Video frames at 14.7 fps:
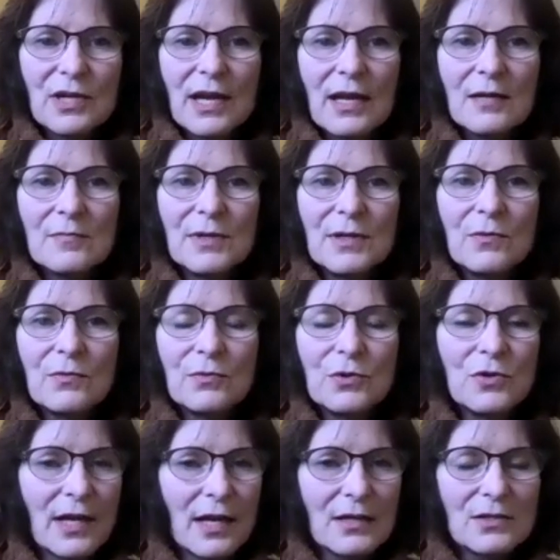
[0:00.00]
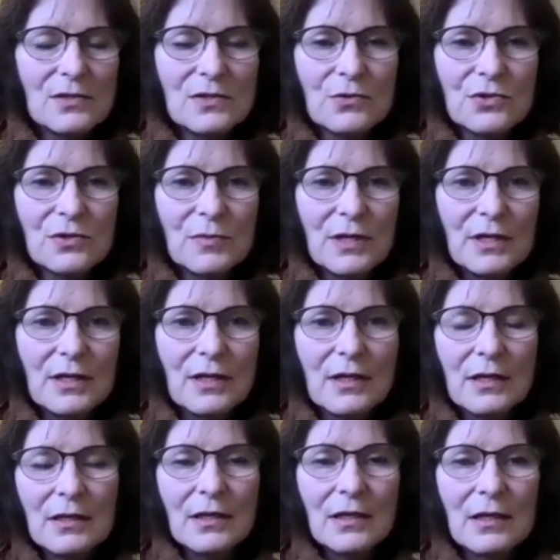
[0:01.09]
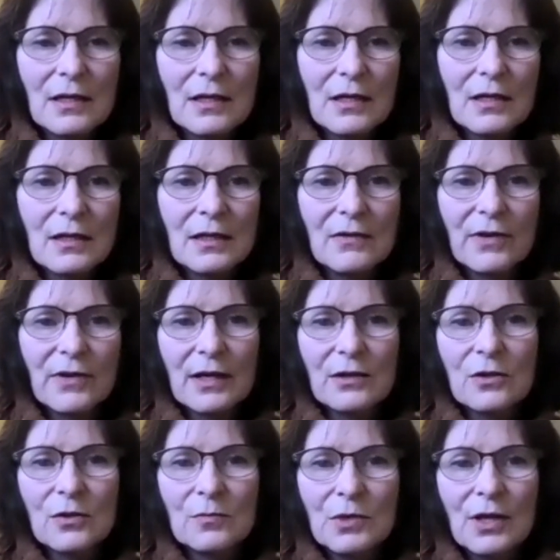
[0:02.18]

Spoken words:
can't do social media in a vacuum.